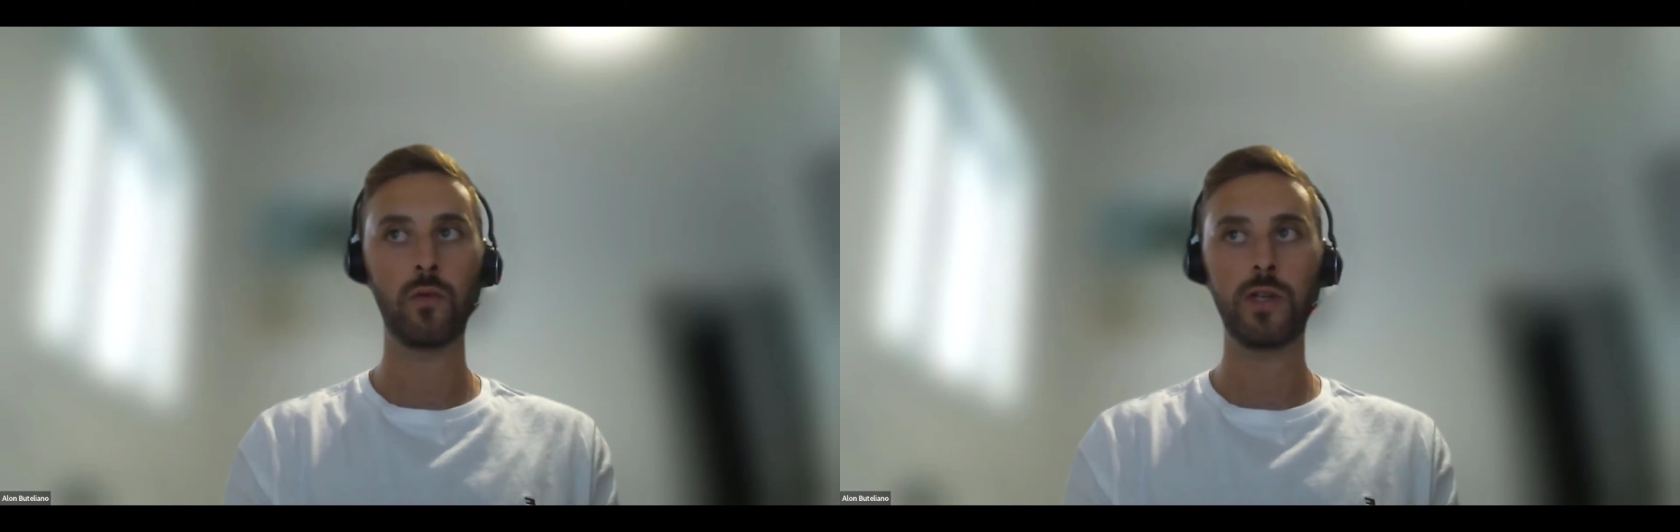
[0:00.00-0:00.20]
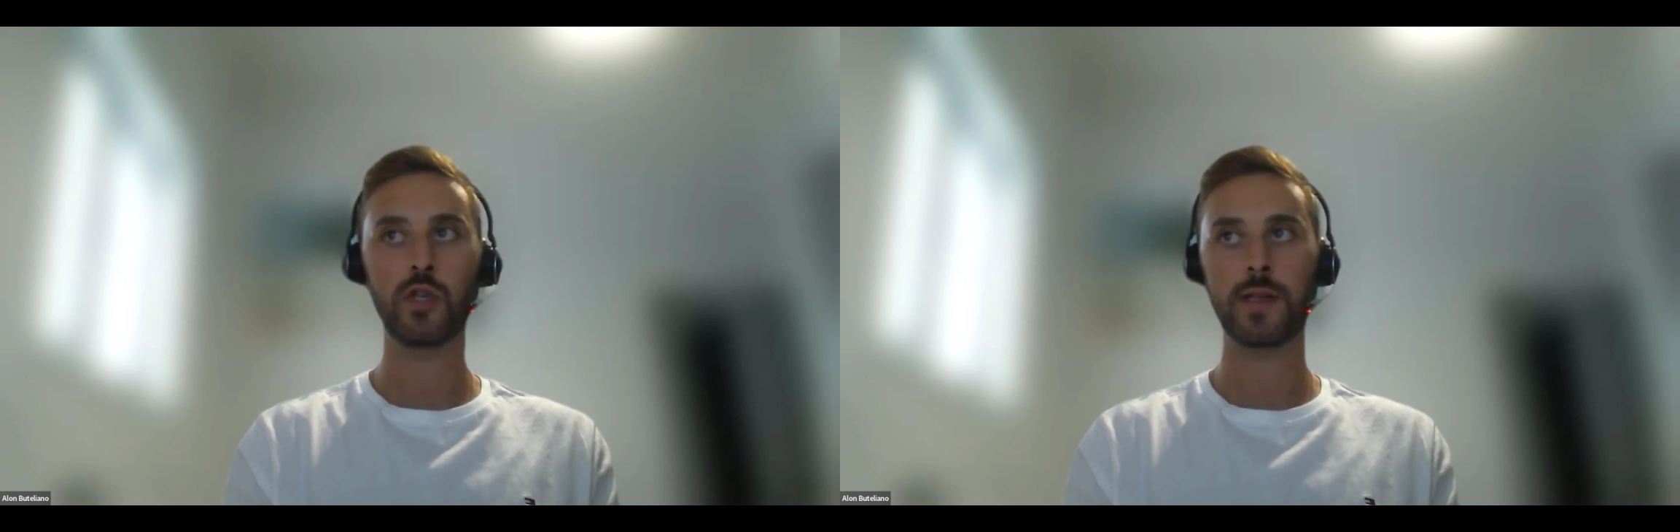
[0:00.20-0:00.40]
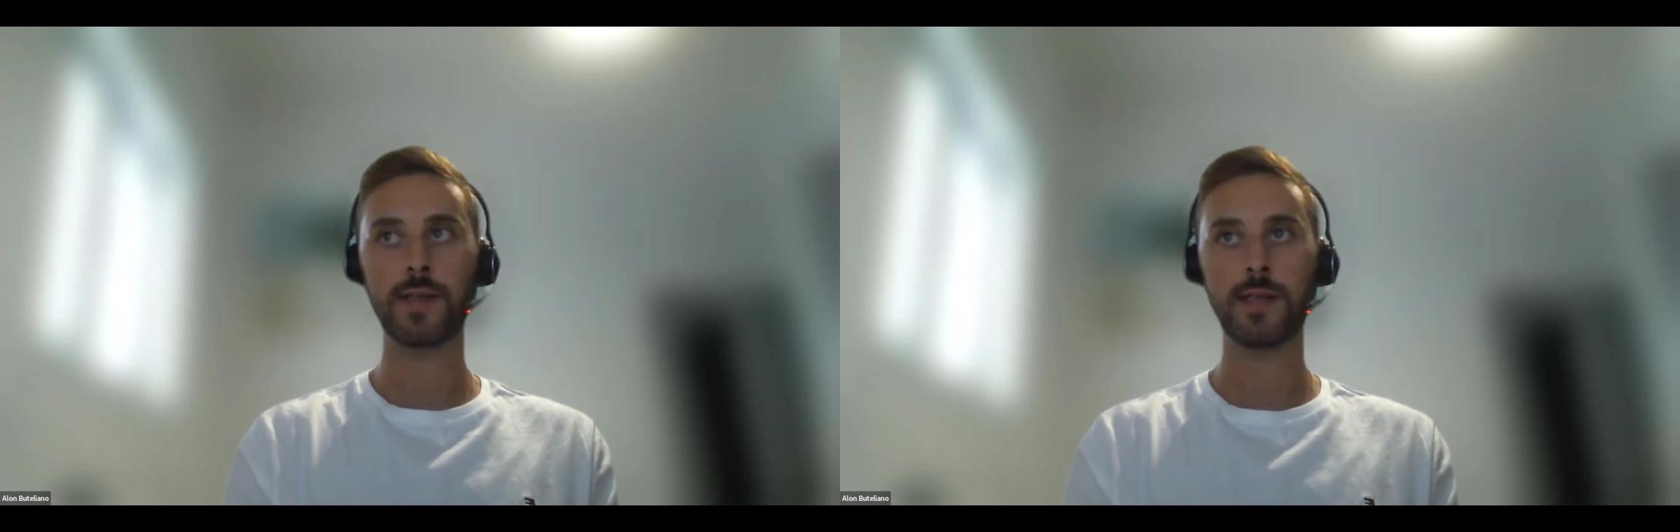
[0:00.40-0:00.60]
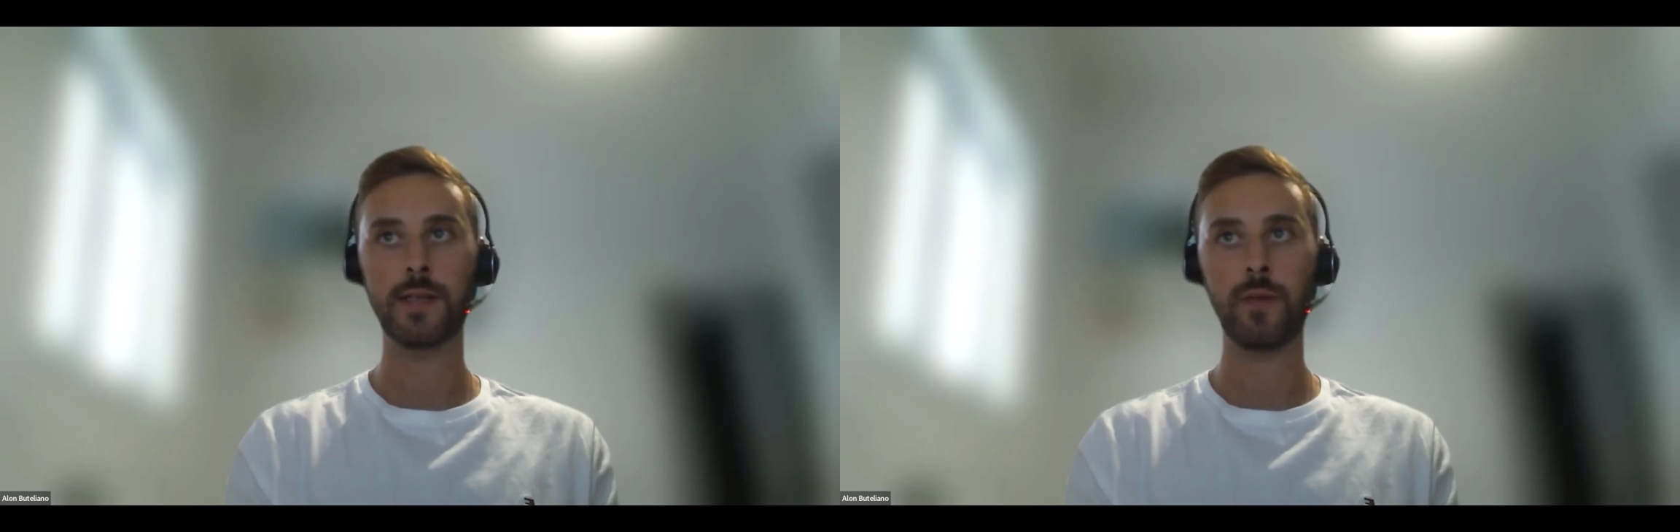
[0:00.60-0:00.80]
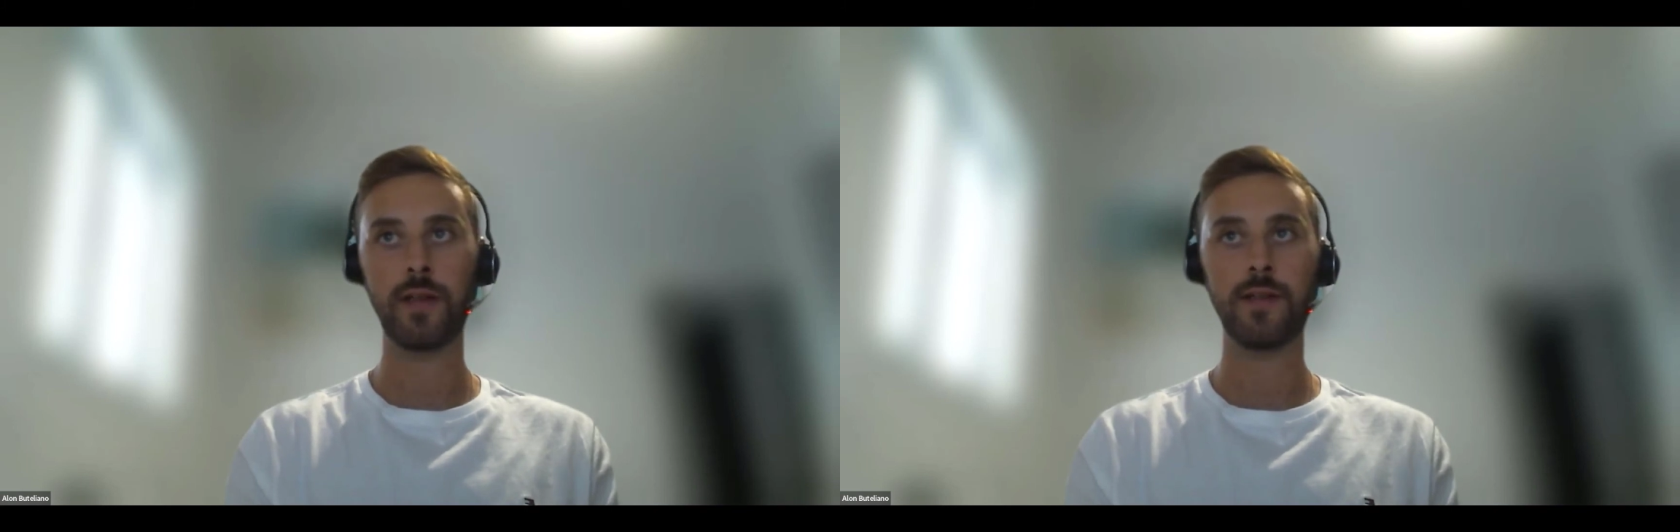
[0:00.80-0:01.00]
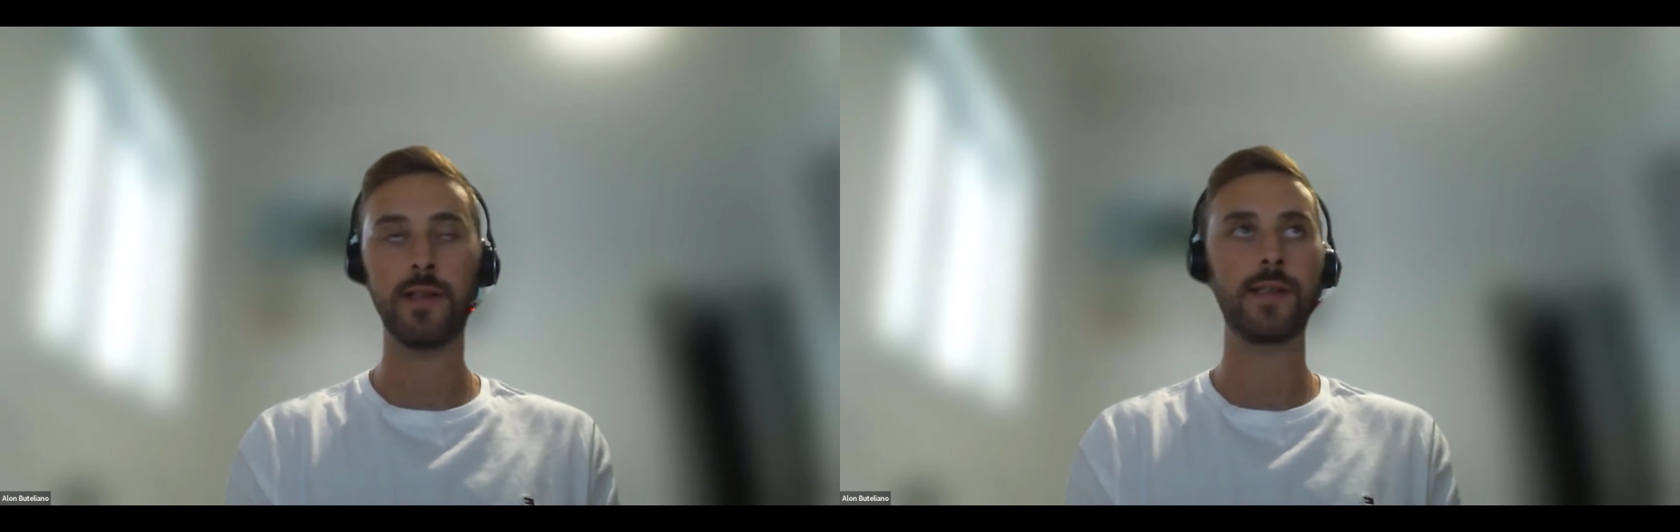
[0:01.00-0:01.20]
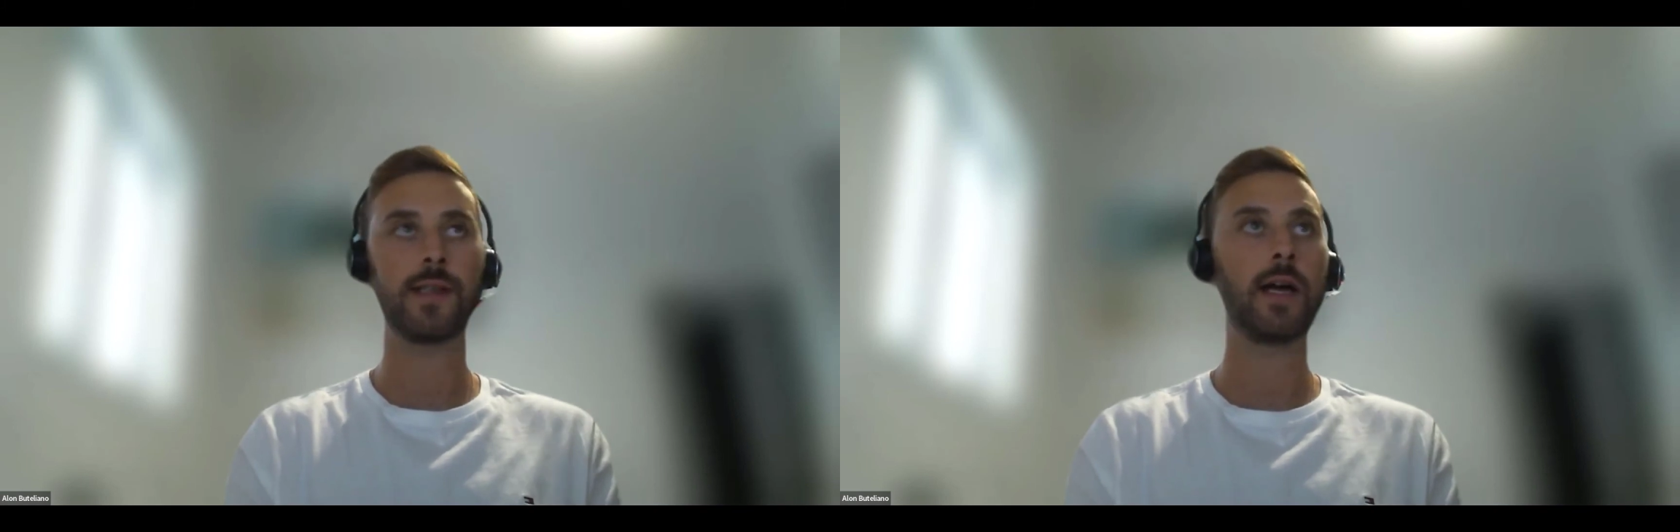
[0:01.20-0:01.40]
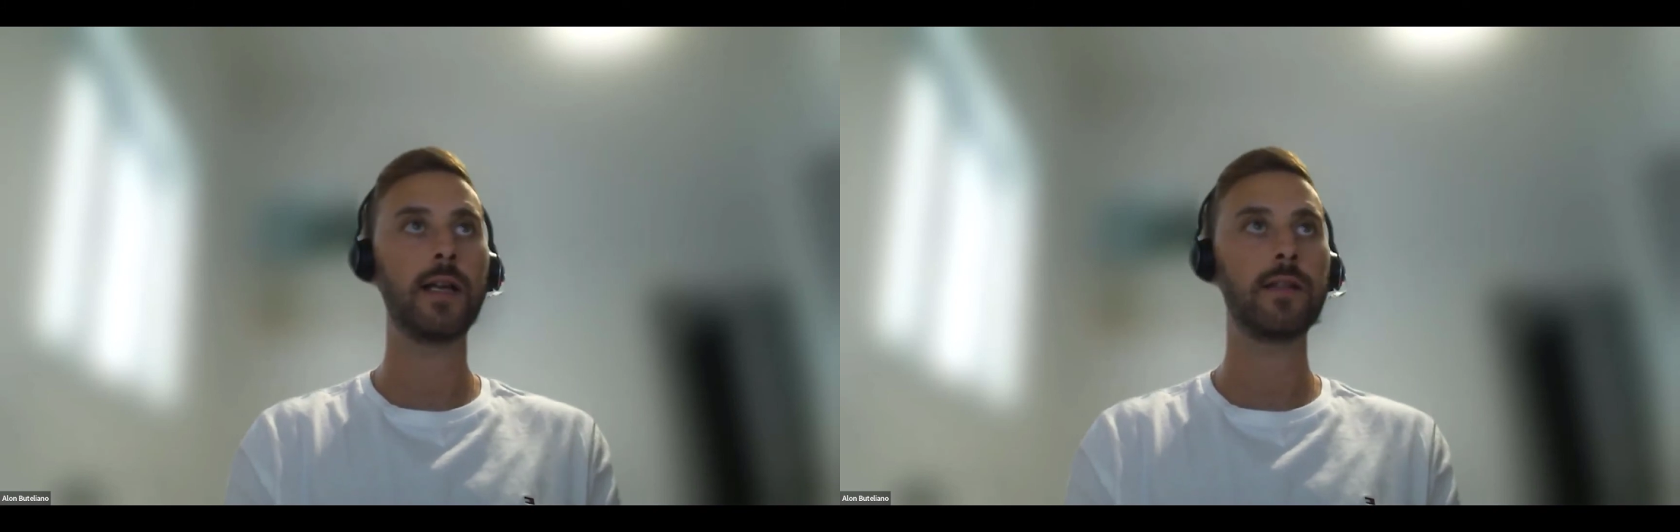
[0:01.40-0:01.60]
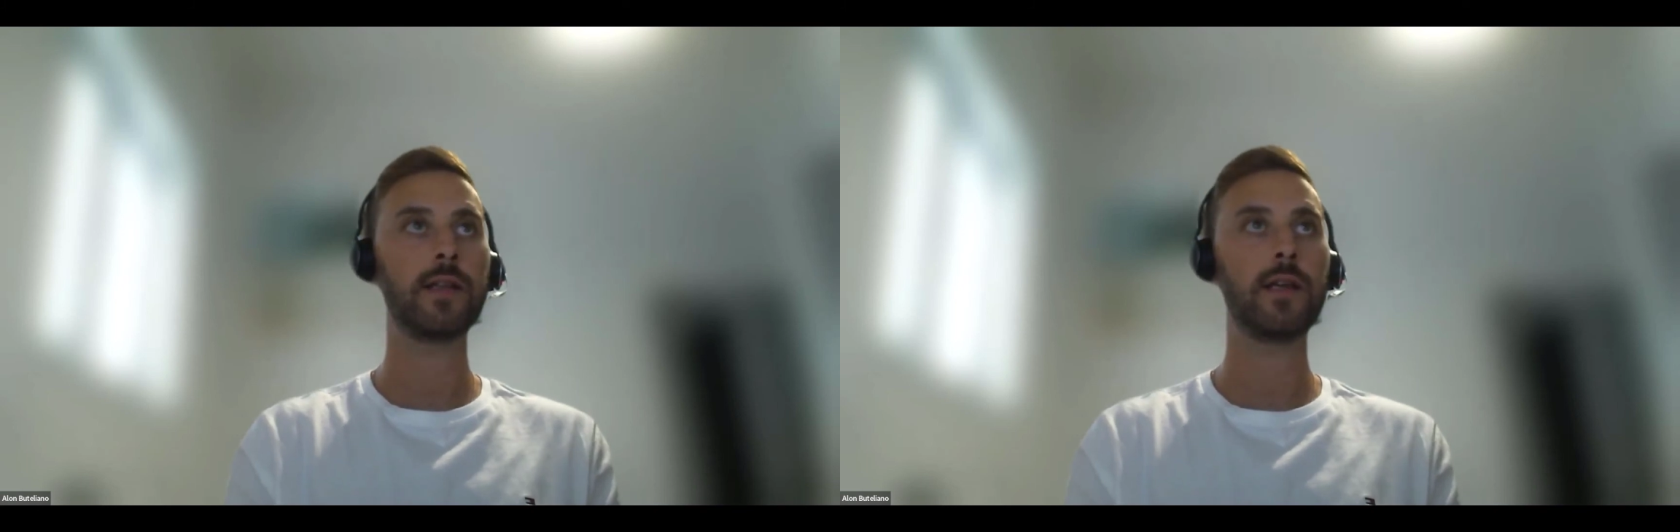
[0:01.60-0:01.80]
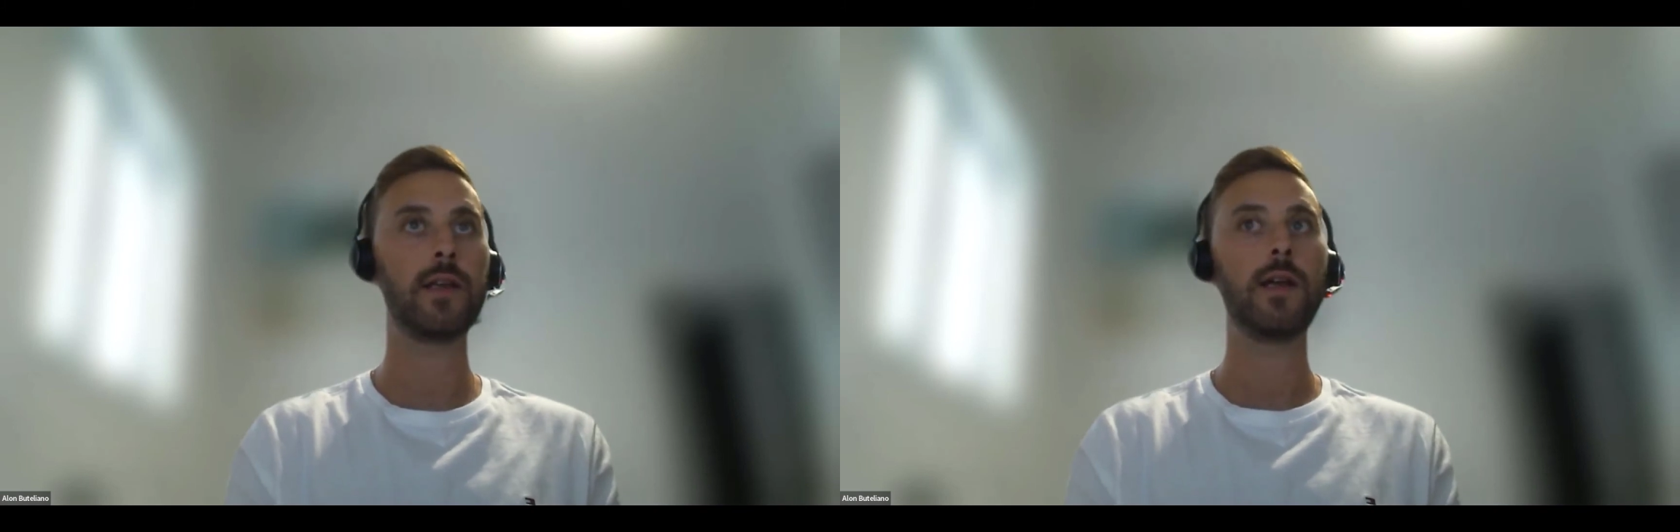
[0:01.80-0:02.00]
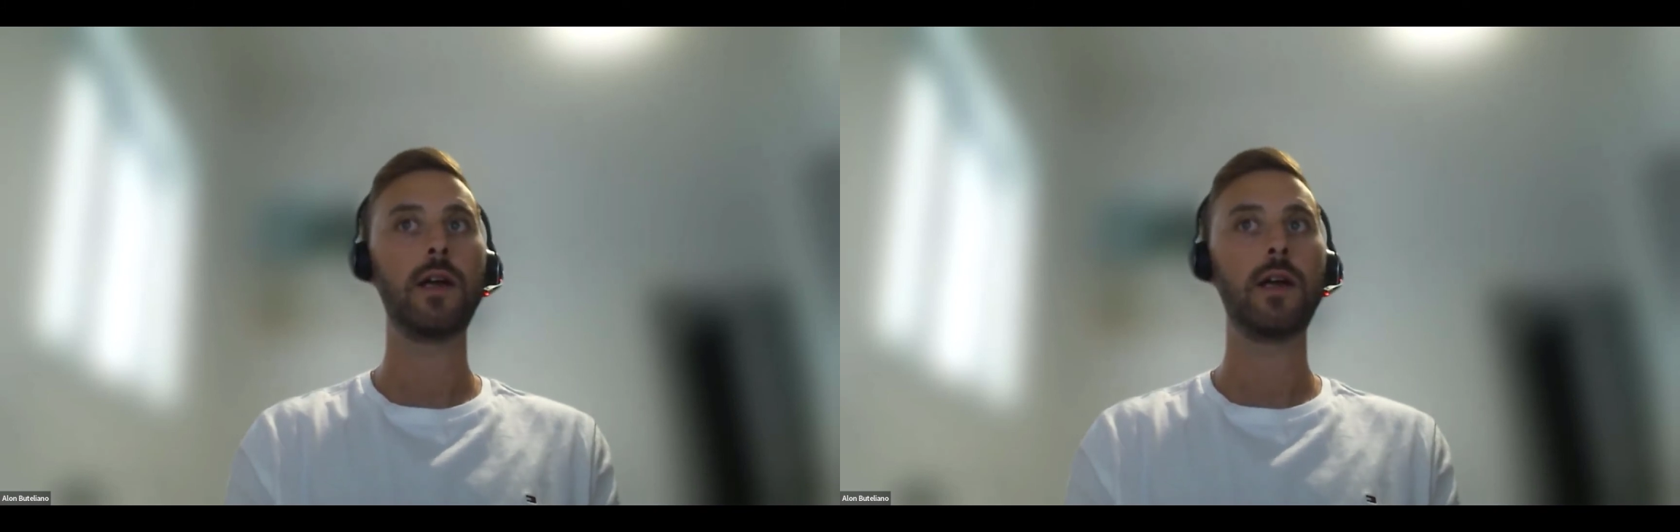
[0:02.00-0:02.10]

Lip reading: which can simply design the